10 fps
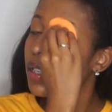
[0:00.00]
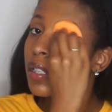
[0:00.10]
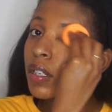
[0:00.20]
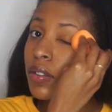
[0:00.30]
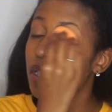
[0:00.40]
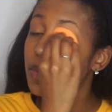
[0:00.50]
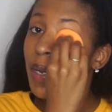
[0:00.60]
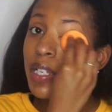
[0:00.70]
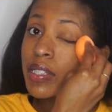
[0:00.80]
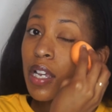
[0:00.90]
this
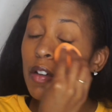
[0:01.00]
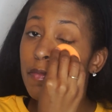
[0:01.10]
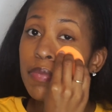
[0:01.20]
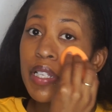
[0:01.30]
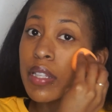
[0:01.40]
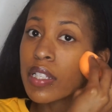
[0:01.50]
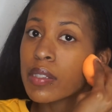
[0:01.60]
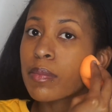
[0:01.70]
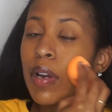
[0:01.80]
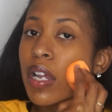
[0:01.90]
by itself, but
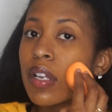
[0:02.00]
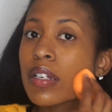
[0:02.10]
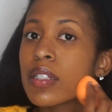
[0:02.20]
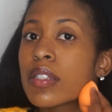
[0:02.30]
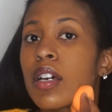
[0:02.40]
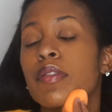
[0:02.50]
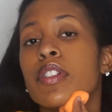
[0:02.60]
this product itself